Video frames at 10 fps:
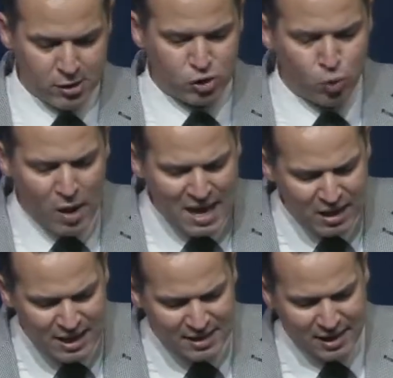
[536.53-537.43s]

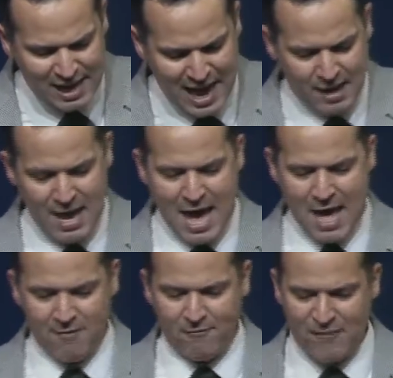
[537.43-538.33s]
dwell in the land
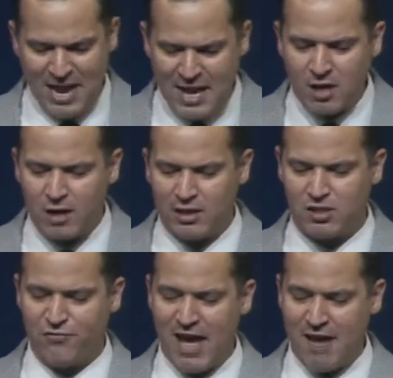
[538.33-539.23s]
and feed on
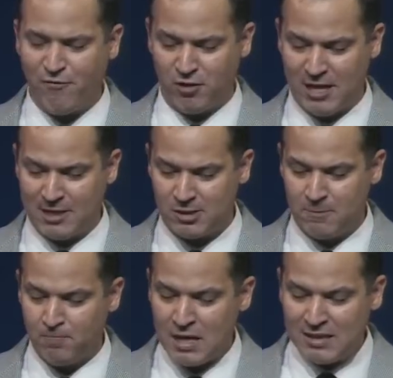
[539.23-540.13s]
his
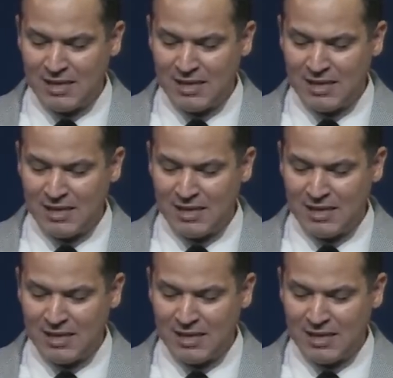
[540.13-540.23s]
faithfulness.